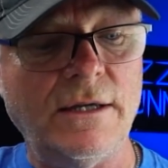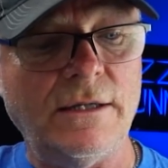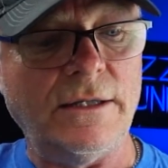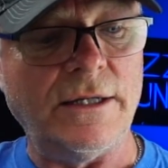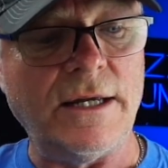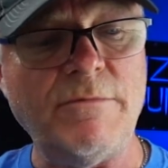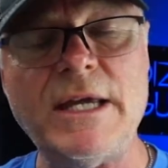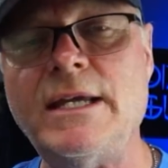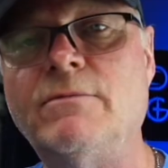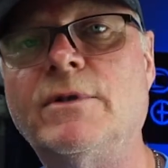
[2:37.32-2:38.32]
that I
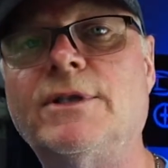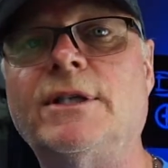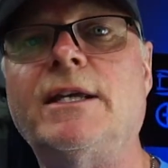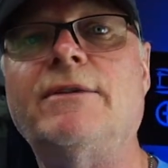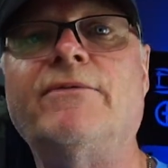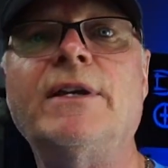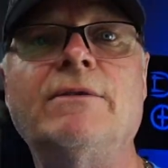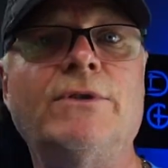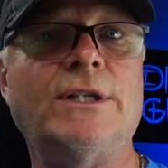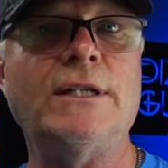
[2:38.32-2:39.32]
made was a
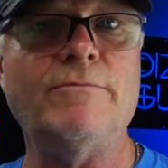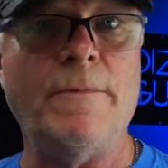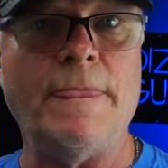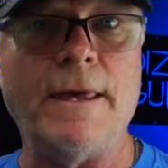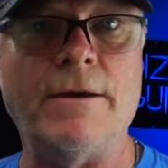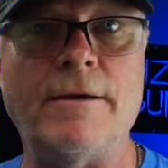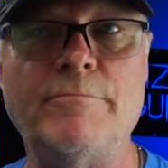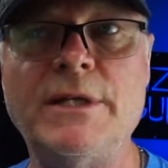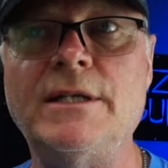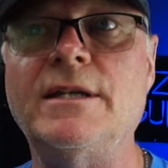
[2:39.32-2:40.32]
frequency
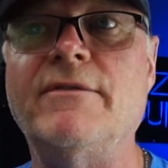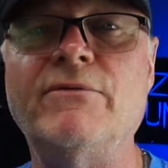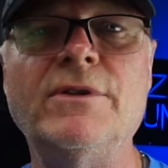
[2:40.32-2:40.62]
PDF.